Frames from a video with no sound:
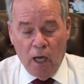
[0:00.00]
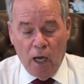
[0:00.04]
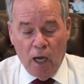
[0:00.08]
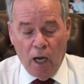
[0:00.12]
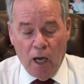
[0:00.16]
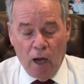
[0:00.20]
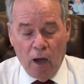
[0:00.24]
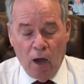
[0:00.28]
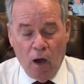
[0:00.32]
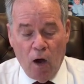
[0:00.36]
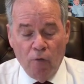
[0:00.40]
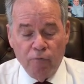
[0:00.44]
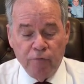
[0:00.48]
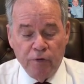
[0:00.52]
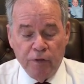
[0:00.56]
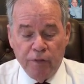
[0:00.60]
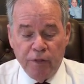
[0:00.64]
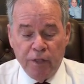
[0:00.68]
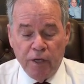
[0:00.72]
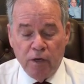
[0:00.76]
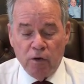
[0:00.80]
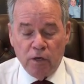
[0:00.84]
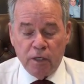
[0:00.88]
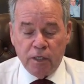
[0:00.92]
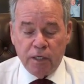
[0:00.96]
However,
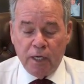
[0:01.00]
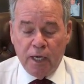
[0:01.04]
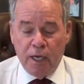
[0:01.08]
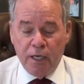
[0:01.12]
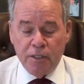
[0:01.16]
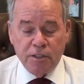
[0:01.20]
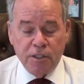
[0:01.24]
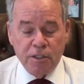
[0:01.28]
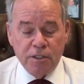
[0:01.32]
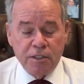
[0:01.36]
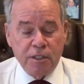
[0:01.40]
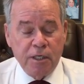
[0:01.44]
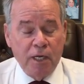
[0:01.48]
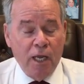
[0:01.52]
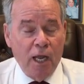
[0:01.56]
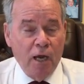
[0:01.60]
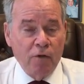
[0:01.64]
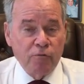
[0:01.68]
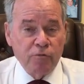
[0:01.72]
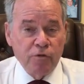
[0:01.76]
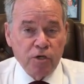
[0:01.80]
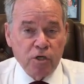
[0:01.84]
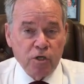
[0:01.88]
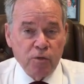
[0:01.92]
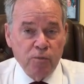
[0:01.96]
there are cases in
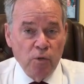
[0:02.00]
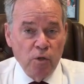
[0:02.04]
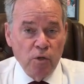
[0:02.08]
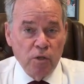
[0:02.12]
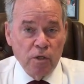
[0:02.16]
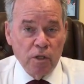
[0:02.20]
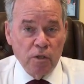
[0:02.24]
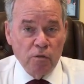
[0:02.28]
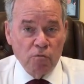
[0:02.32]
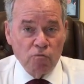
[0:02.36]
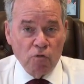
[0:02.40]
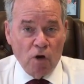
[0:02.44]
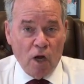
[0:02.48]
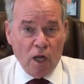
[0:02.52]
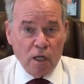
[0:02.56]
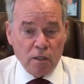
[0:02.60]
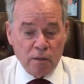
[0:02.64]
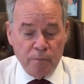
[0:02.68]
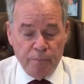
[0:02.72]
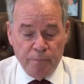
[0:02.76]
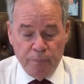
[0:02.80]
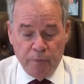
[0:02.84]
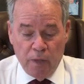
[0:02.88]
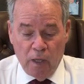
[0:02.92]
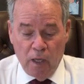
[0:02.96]
every community in Rockland,